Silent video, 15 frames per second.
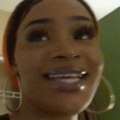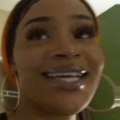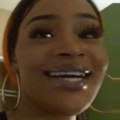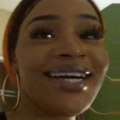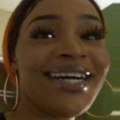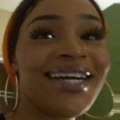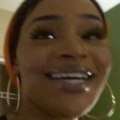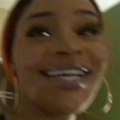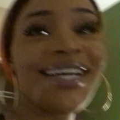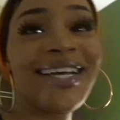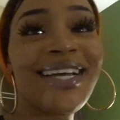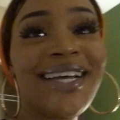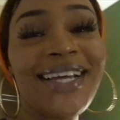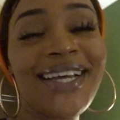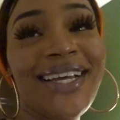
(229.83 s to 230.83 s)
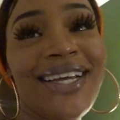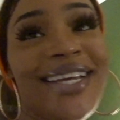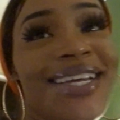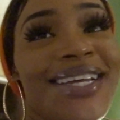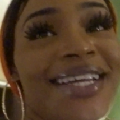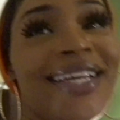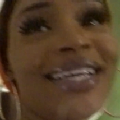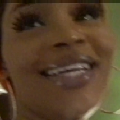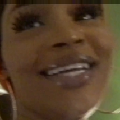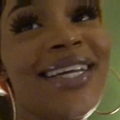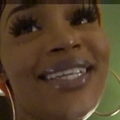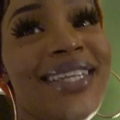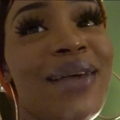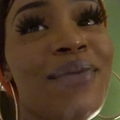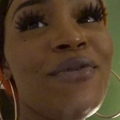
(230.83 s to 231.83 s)
Huh? What you want?
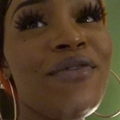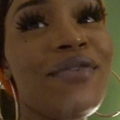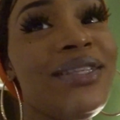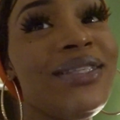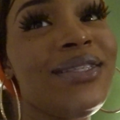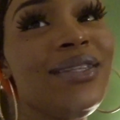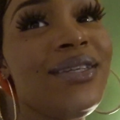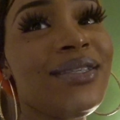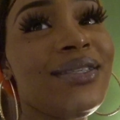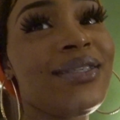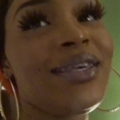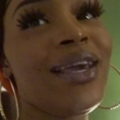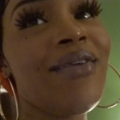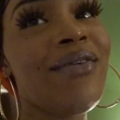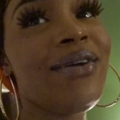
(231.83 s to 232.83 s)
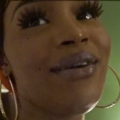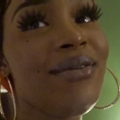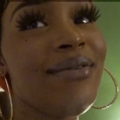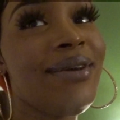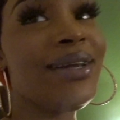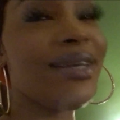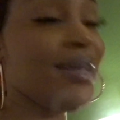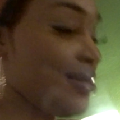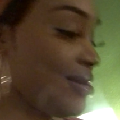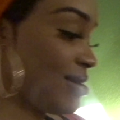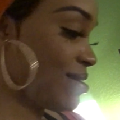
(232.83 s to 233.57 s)
That movie looks scary already.